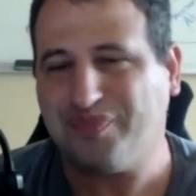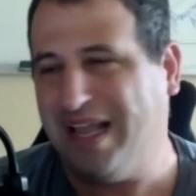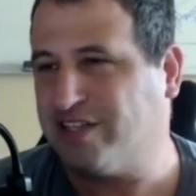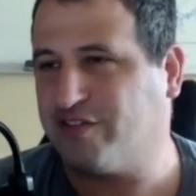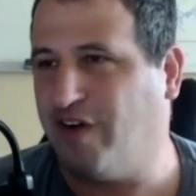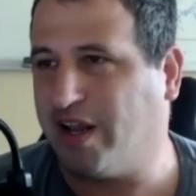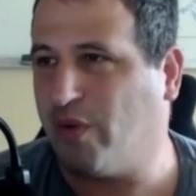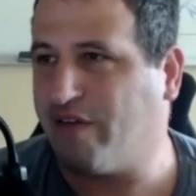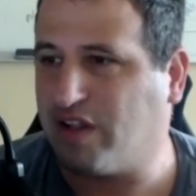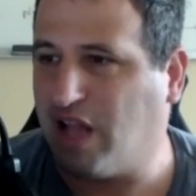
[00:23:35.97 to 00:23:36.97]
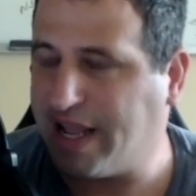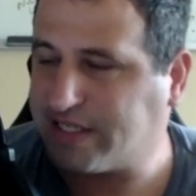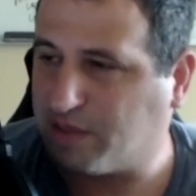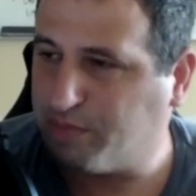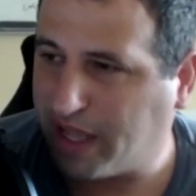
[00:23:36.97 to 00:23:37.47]
and it's funny, we have
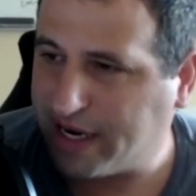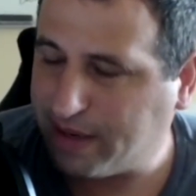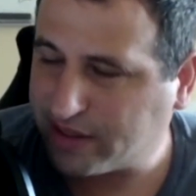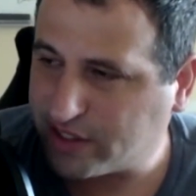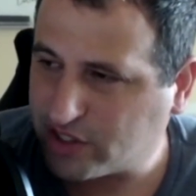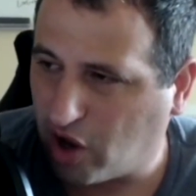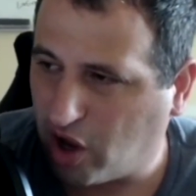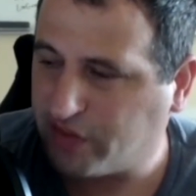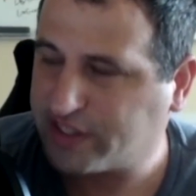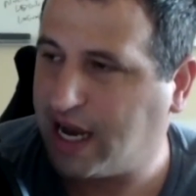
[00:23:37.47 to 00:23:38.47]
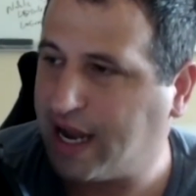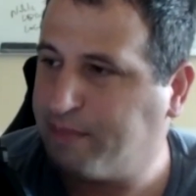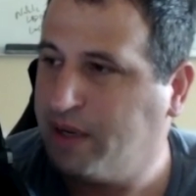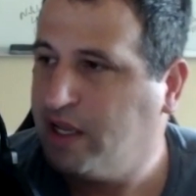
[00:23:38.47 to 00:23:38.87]
clients complain about this all the time.